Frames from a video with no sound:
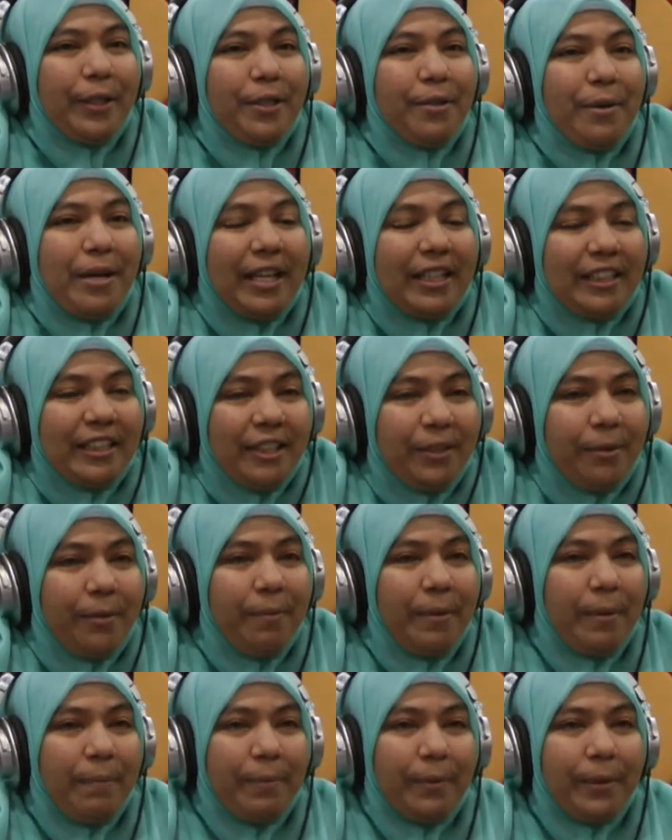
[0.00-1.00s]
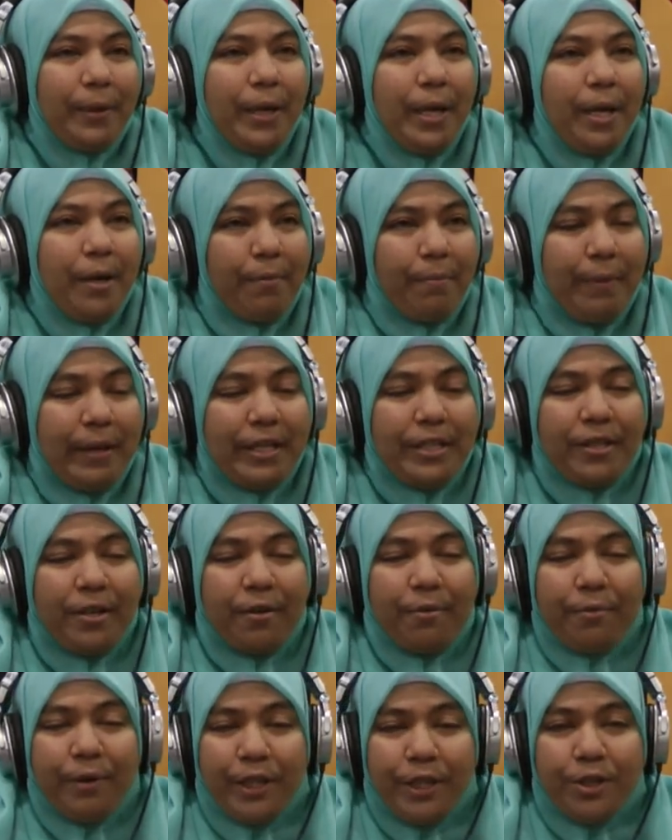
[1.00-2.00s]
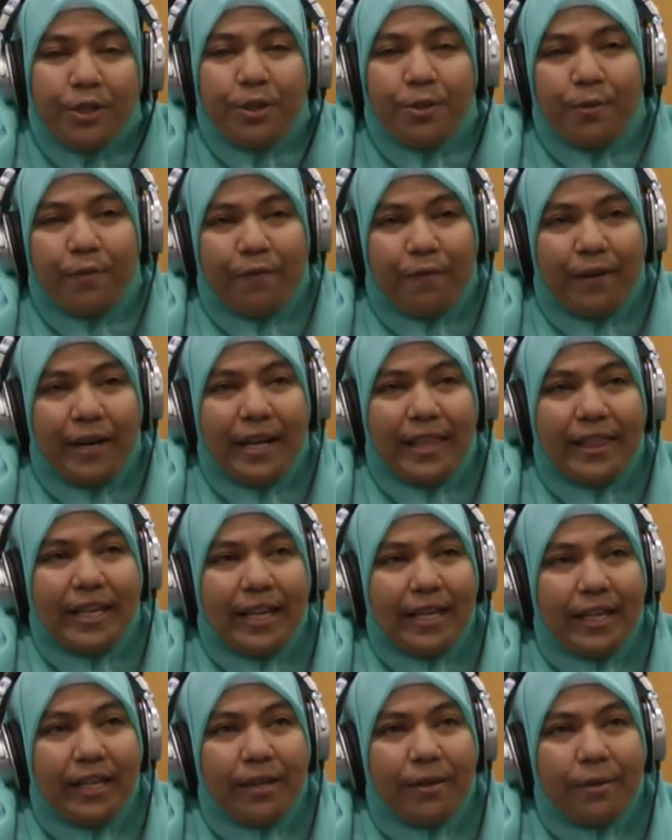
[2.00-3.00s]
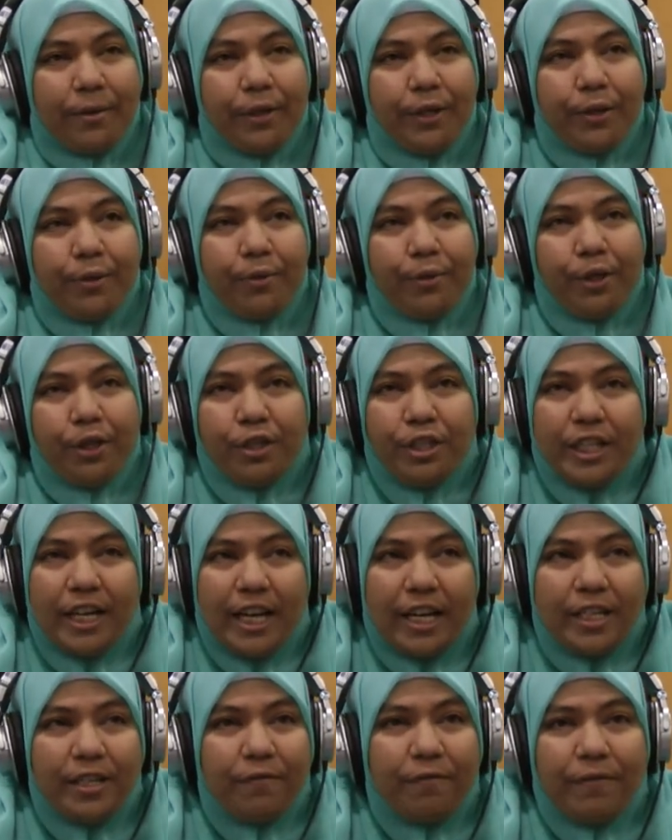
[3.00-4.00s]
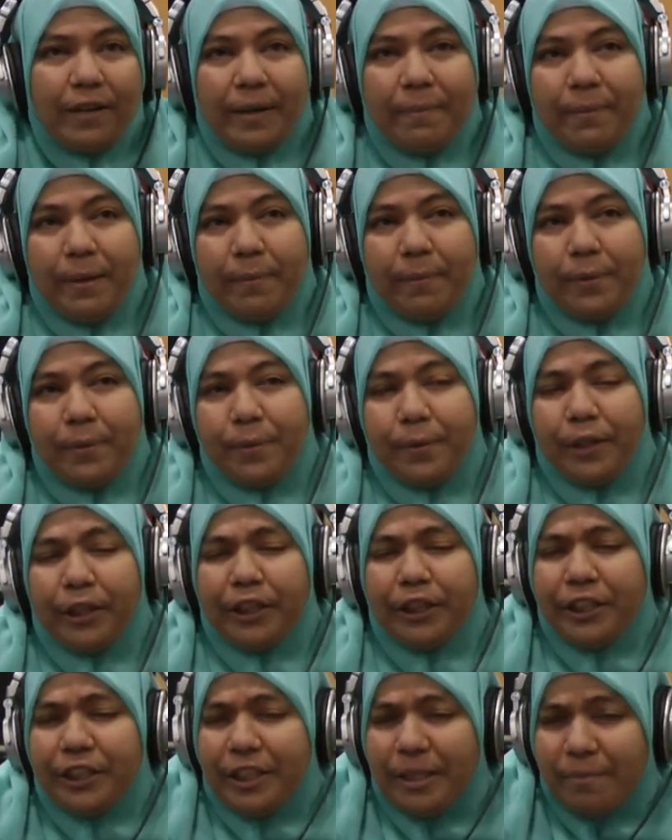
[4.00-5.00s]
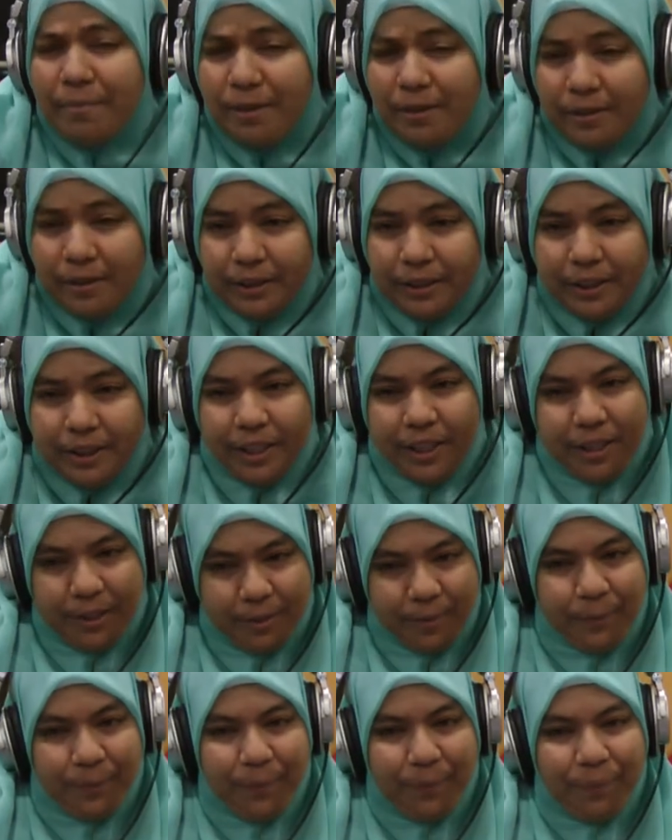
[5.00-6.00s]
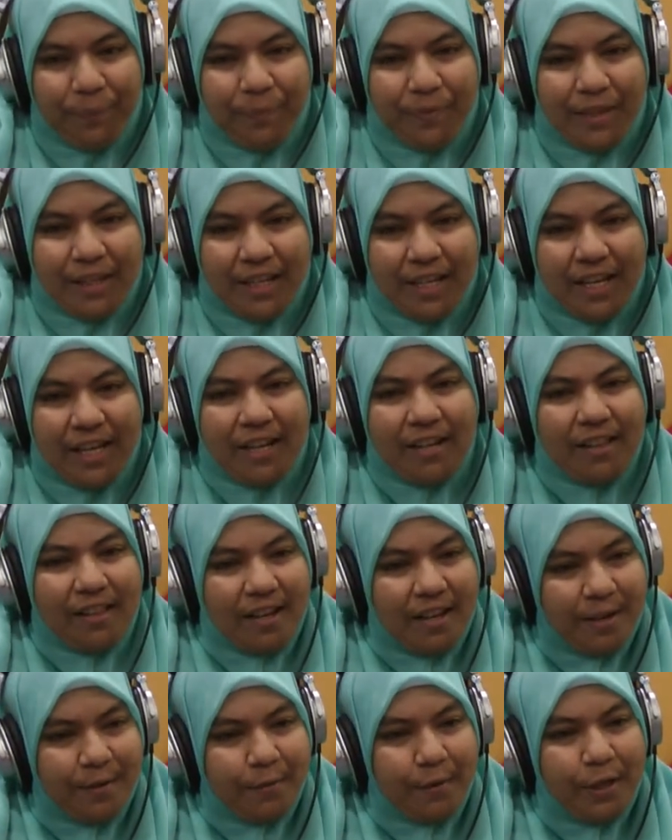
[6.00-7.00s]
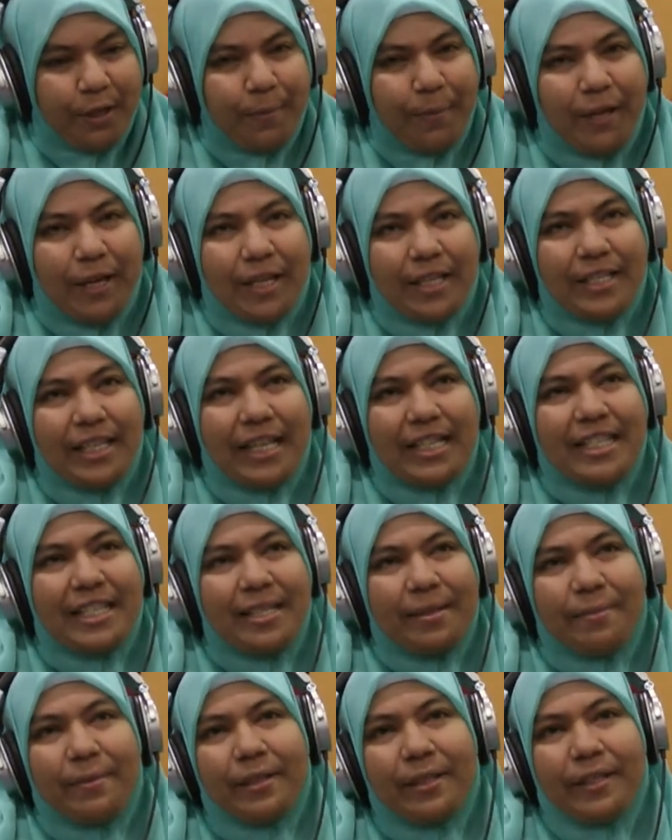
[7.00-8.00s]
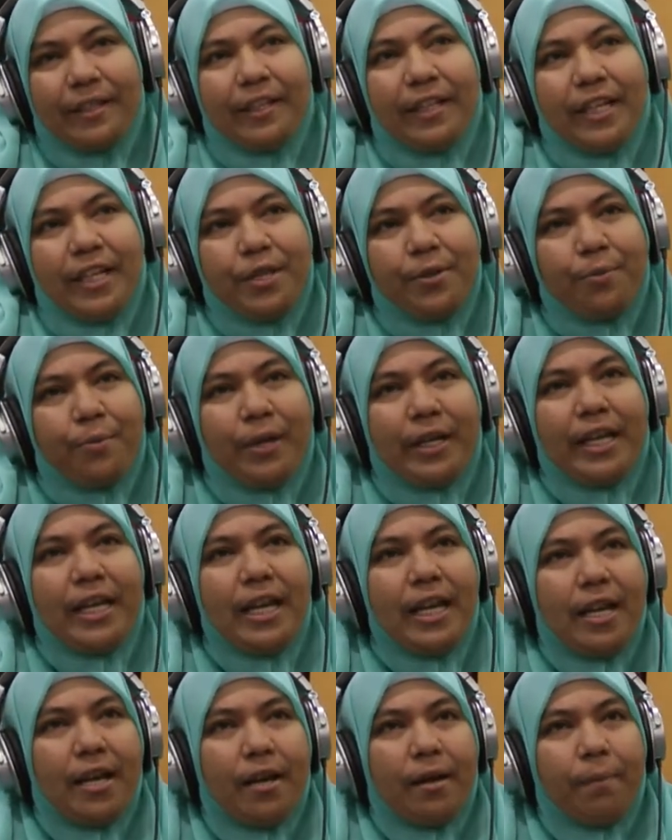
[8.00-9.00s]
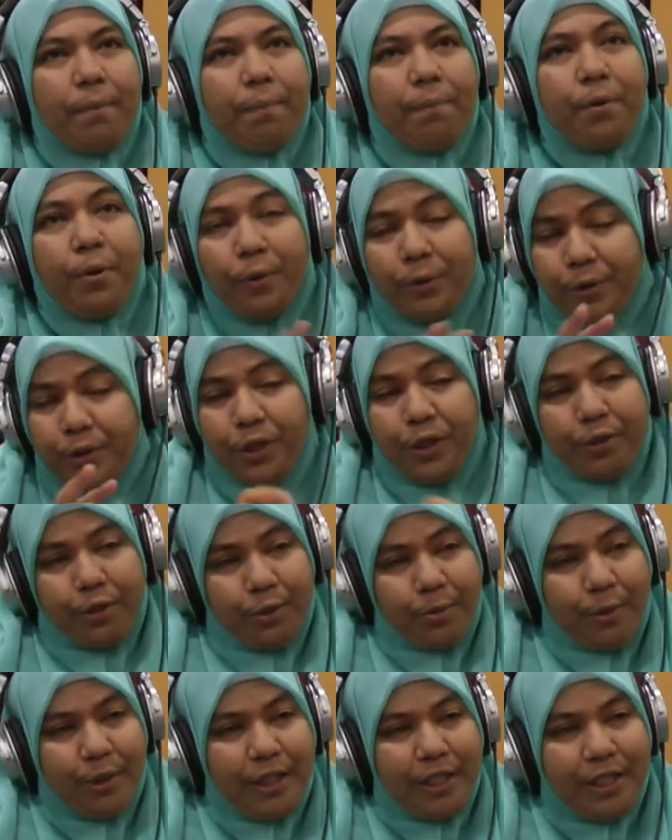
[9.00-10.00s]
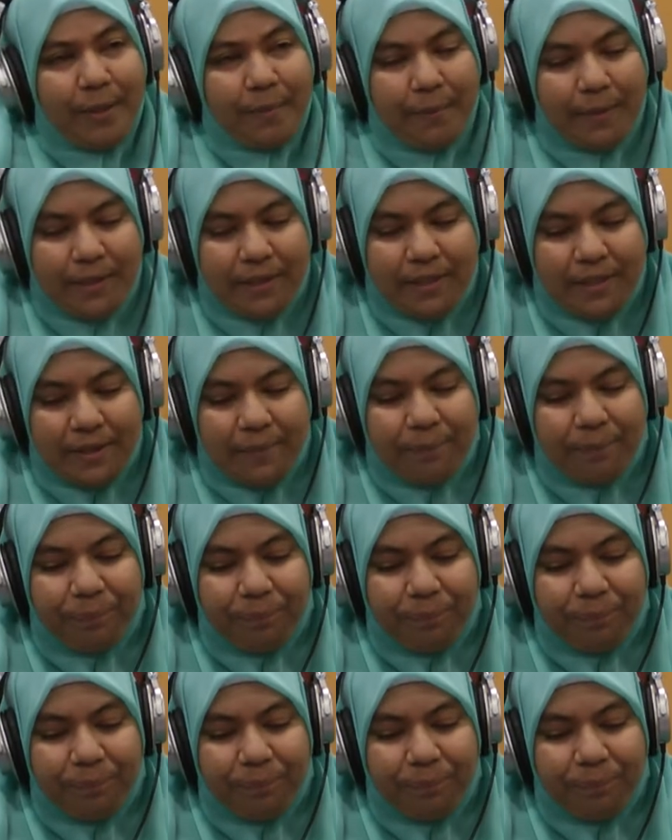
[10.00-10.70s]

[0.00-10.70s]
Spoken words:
attracted, or people, based on research, we find that, you know, you tend to find people who are similar to you in a lot of ways, because that similarity is what pulls you towards the person.